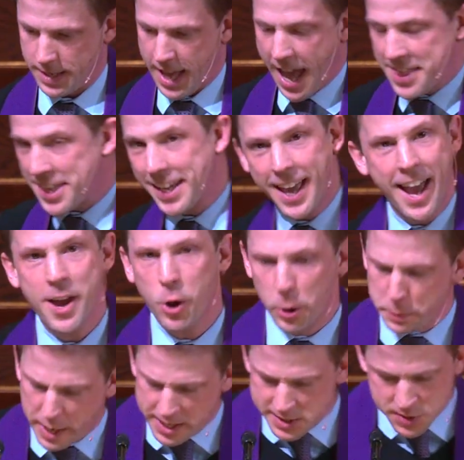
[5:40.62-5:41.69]
I think I
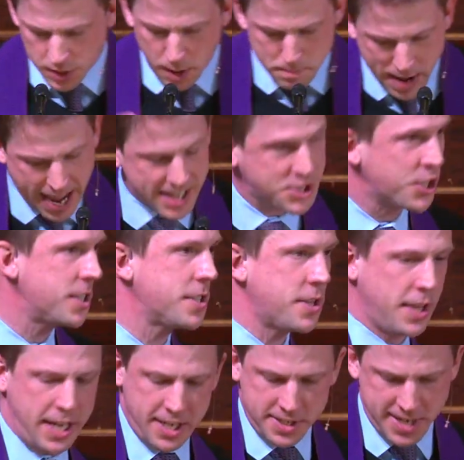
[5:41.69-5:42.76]
always imagined
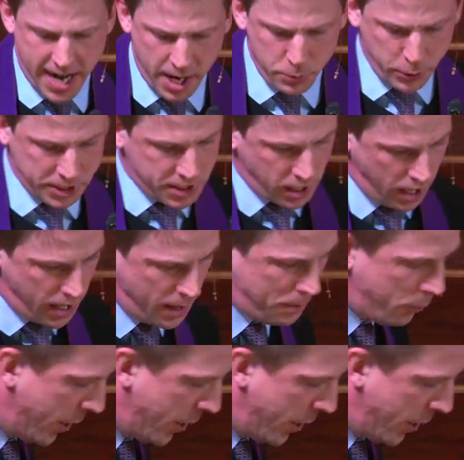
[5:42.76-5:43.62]
that a day would come